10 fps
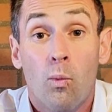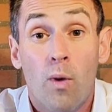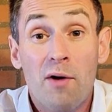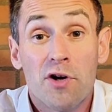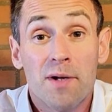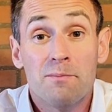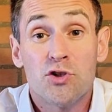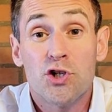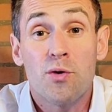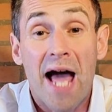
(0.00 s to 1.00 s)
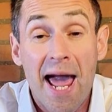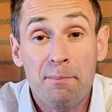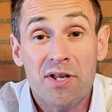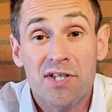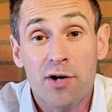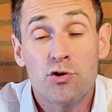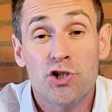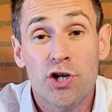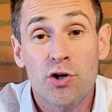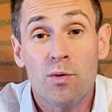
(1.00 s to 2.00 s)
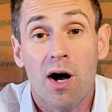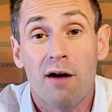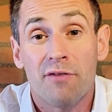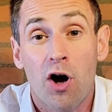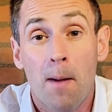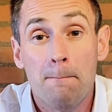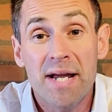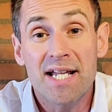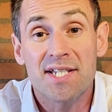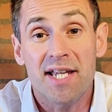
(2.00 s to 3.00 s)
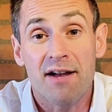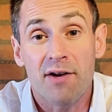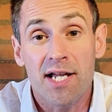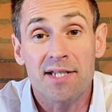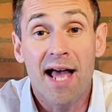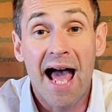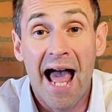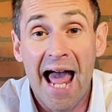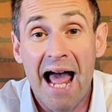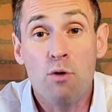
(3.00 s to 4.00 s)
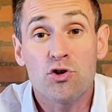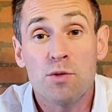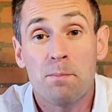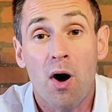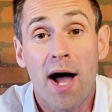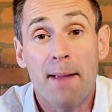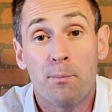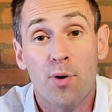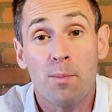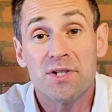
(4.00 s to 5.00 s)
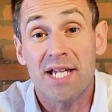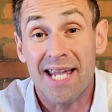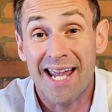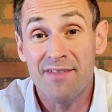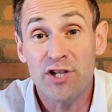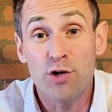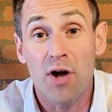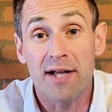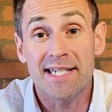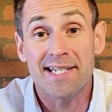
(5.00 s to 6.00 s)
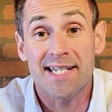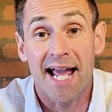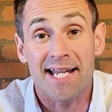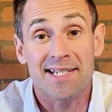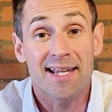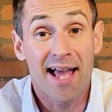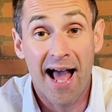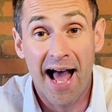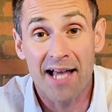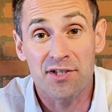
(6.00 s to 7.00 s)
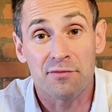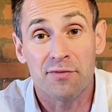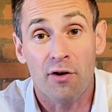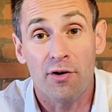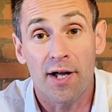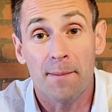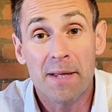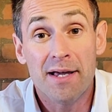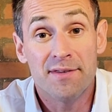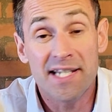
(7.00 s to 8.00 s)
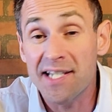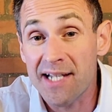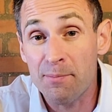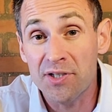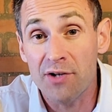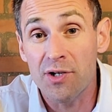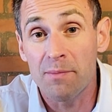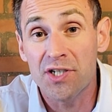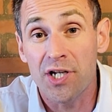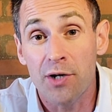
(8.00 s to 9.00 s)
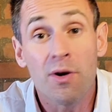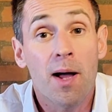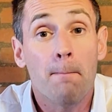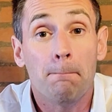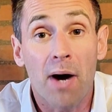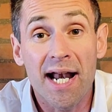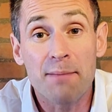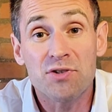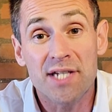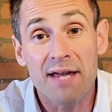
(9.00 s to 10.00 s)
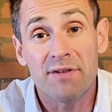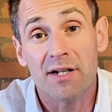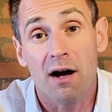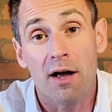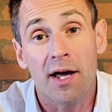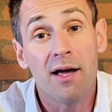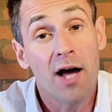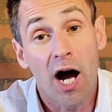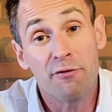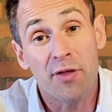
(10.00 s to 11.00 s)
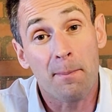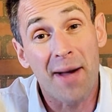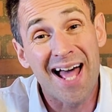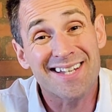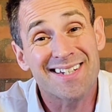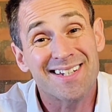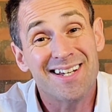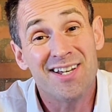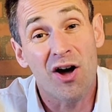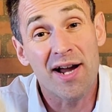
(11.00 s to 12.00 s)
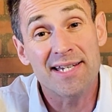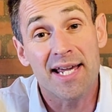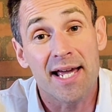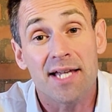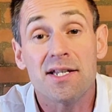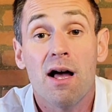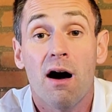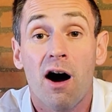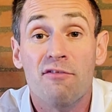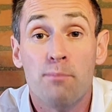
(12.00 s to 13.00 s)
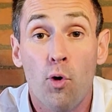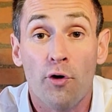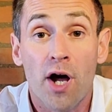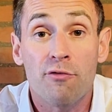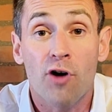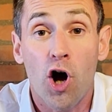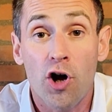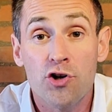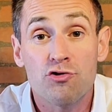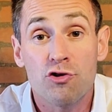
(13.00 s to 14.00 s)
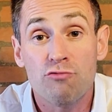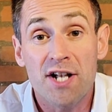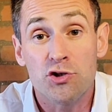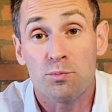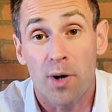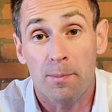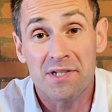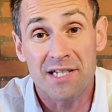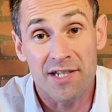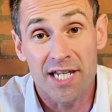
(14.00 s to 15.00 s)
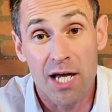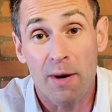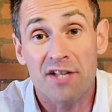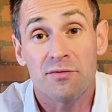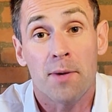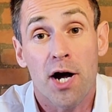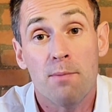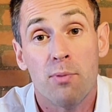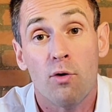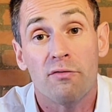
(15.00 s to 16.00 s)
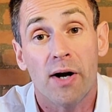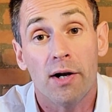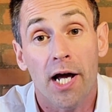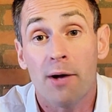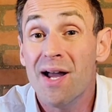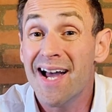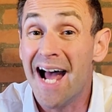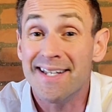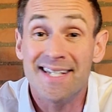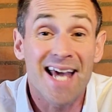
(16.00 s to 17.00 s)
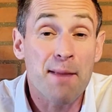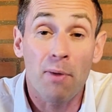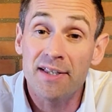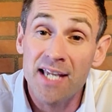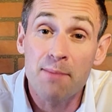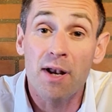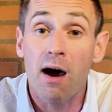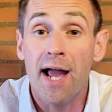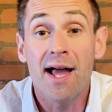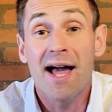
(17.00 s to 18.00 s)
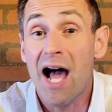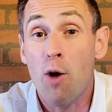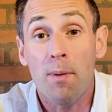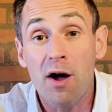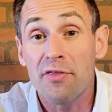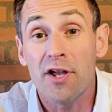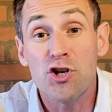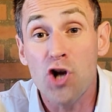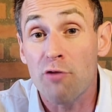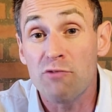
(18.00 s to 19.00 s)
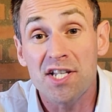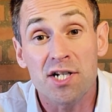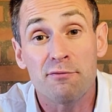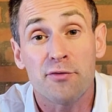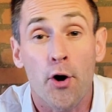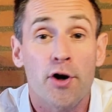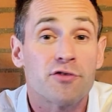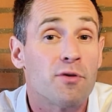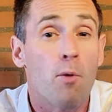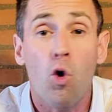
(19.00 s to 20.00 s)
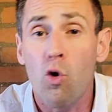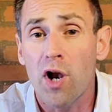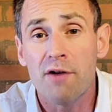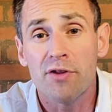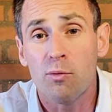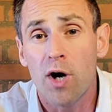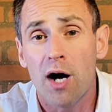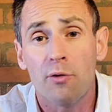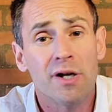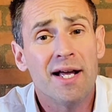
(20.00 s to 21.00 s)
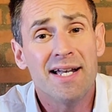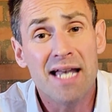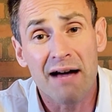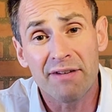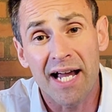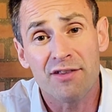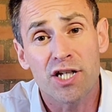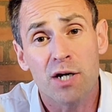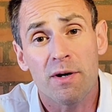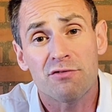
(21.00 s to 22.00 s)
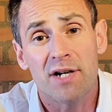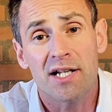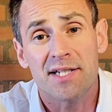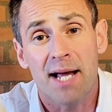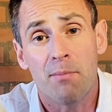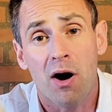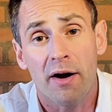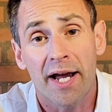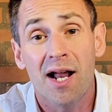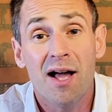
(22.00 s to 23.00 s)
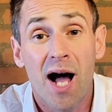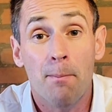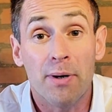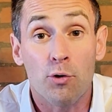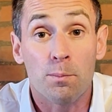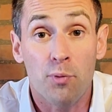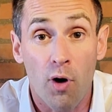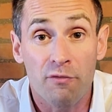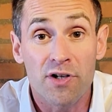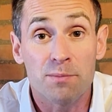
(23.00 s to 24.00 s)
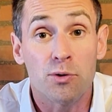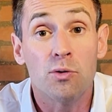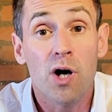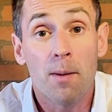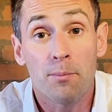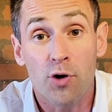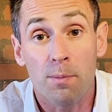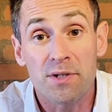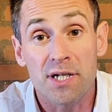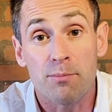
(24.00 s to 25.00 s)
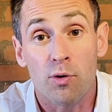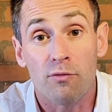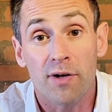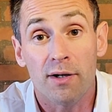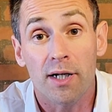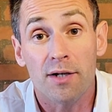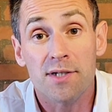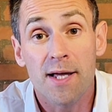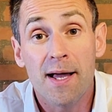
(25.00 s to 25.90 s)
Welcome to episode 2 of our mini series, How to Buy Property in the United States as a Foreigner. This is episode number 2. My name's David Garner. Over the past 9 years, I've bought over 100 rental properties in the US for my own portfolio. And today, my team and I help other non-resident foreigners from all over the world navigate the US real estate market and build profitable property portfolios.